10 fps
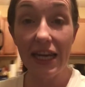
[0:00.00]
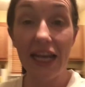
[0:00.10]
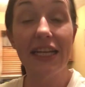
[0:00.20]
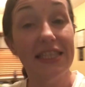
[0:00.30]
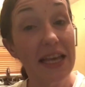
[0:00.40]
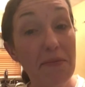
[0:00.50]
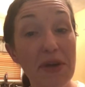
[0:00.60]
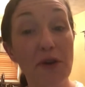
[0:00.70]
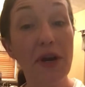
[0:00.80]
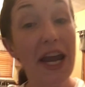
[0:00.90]
And it's that
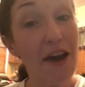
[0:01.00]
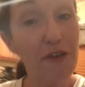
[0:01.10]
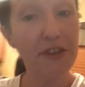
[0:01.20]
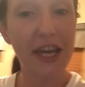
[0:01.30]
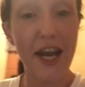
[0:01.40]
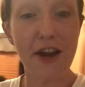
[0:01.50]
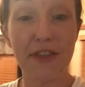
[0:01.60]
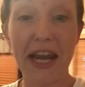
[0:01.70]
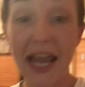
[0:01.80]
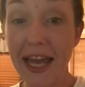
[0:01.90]
mental health care
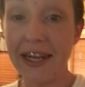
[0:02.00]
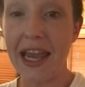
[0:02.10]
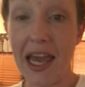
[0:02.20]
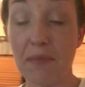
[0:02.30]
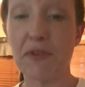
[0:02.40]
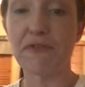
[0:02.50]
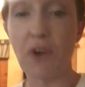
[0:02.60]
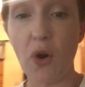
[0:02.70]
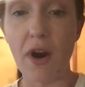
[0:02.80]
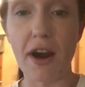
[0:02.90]
that I hadn't had
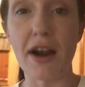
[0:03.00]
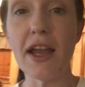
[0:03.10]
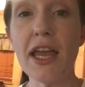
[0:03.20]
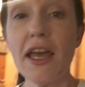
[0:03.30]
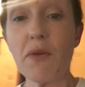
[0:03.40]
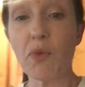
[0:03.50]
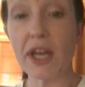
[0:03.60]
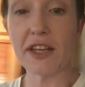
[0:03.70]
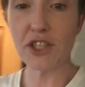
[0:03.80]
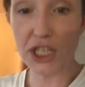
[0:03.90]
before
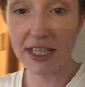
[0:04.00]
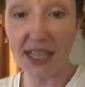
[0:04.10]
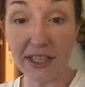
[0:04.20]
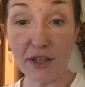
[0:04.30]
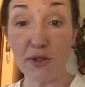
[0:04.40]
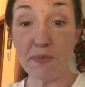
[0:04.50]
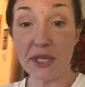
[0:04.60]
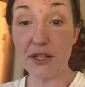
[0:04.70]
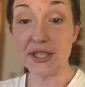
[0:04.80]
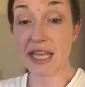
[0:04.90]
when she set those
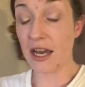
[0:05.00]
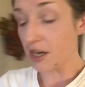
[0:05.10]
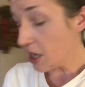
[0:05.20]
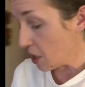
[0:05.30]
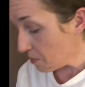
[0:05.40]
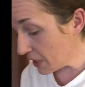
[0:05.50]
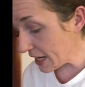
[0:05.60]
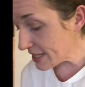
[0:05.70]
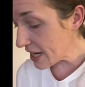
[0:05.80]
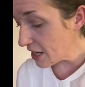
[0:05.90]
pills down. But
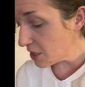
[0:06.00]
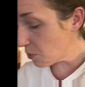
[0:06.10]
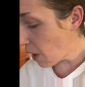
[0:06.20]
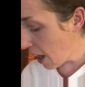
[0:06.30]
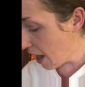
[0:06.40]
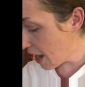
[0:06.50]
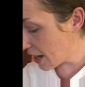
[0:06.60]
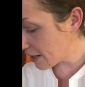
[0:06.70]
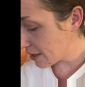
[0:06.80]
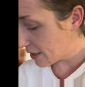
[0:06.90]
I tell you
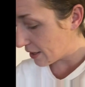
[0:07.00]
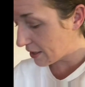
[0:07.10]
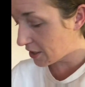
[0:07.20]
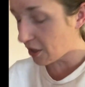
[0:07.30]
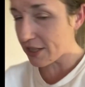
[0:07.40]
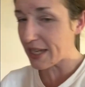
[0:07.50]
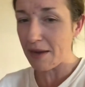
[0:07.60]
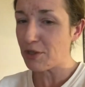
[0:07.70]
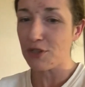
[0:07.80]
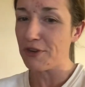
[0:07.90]
why, you know, because
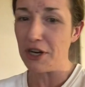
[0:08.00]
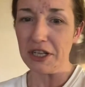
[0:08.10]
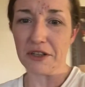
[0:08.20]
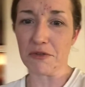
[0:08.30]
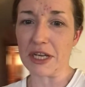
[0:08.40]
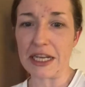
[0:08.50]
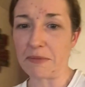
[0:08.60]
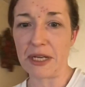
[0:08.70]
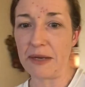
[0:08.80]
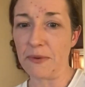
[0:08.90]
I'm just very good at reading
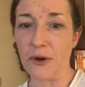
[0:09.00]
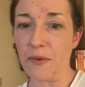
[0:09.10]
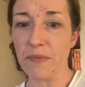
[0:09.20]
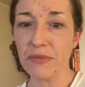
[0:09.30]
people.